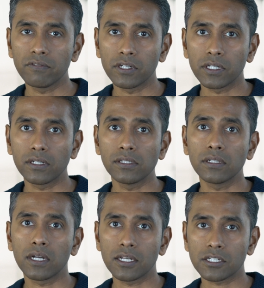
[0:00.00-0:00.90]
vertical,
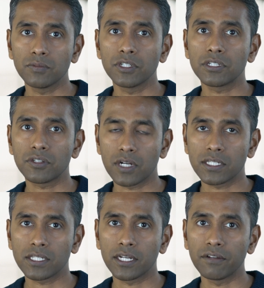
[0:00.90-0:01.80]
customers
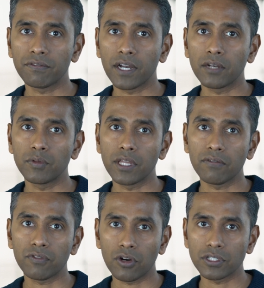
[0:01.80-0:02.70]
trust Signifyd with their
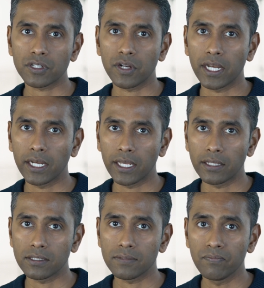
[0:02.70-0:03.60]
fraud screening
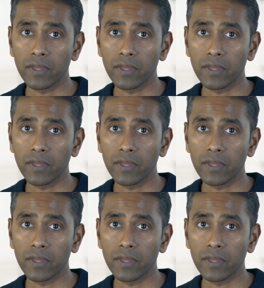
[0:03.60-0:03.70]
needs,